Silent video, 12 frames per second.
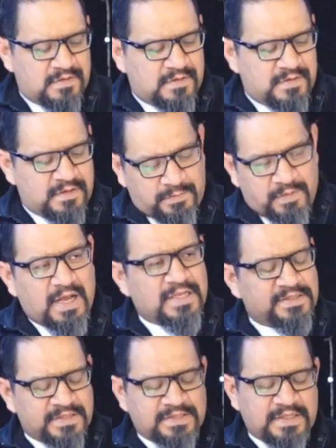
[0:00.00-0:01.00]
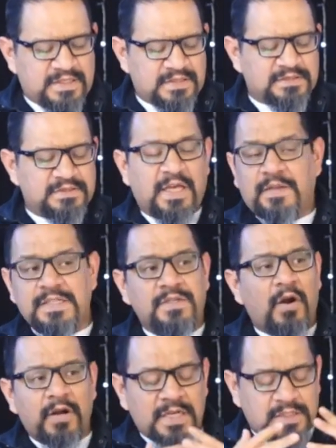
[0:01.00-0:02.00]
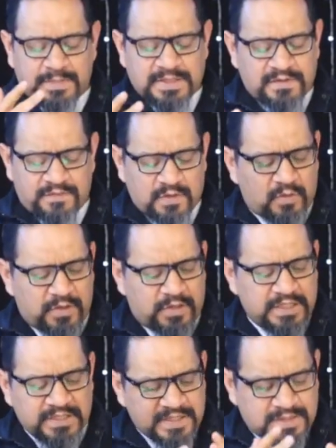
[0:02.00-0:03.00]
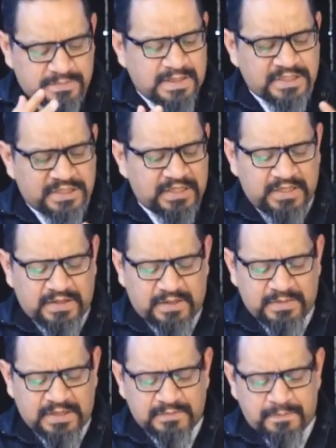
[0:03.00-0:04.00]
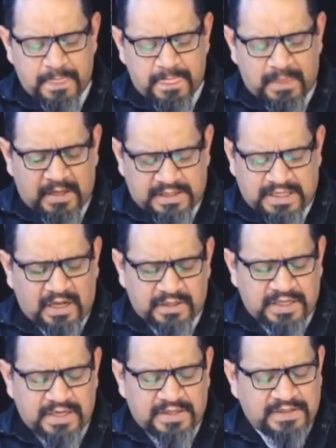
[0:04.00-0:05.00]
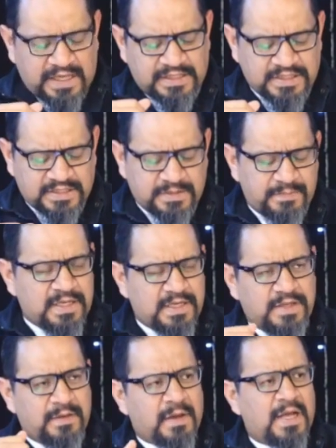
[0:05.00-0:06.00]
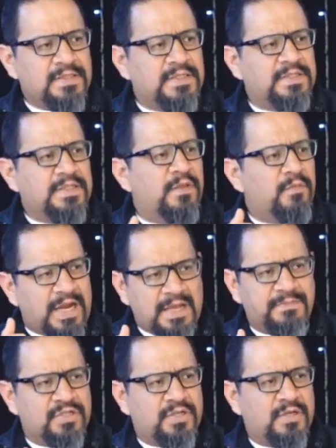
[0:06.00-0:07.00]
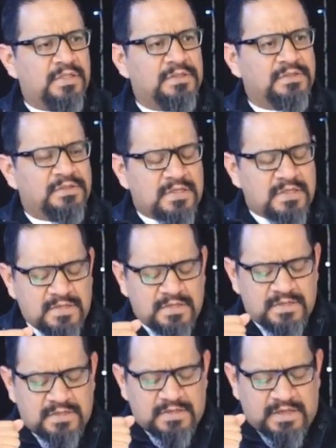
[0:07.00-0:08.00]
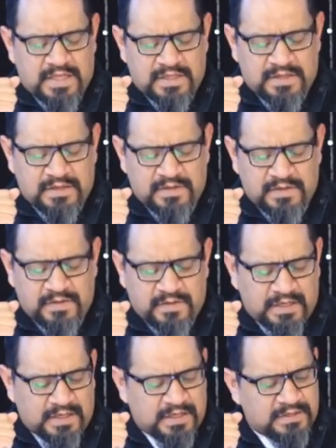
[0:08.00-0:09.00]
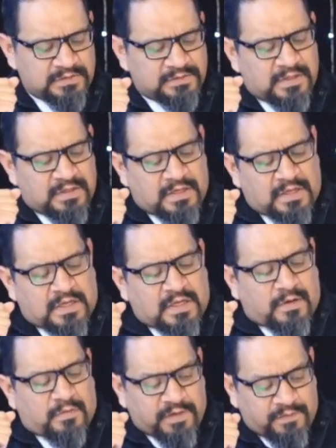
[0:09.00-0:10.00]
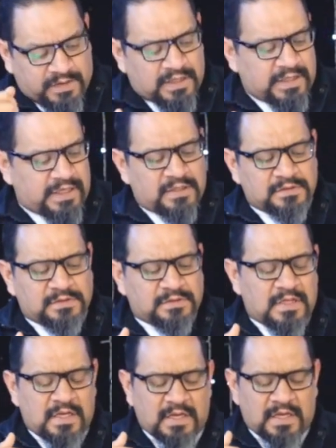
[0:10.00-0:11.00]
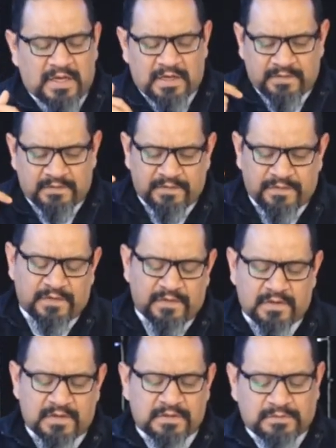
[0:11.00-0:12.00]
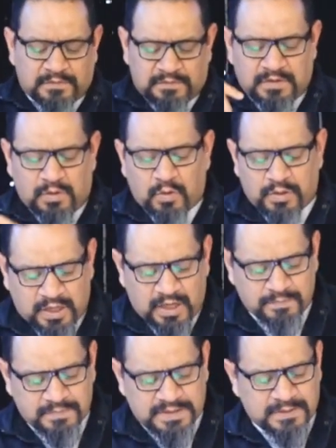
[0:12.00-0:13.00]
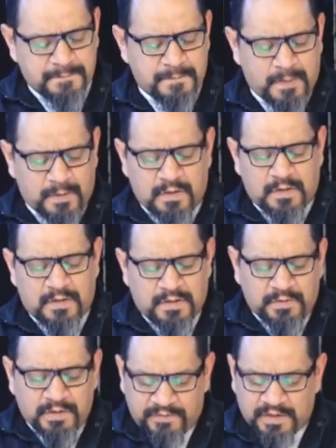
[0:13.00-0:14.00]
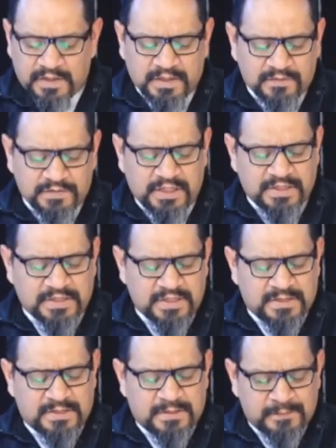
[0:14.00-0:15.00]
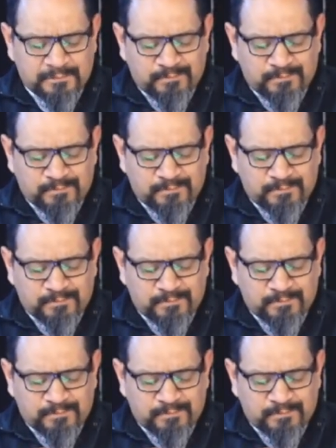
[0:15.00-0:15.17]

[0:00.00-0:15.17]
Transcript: The apostasy. Now these aren't in specific order. He's just mentioning them, but again, I'll get into that in just a minute. The apostasy, the rapture, and the revealing of the Lord comes. The revealing of Jesus.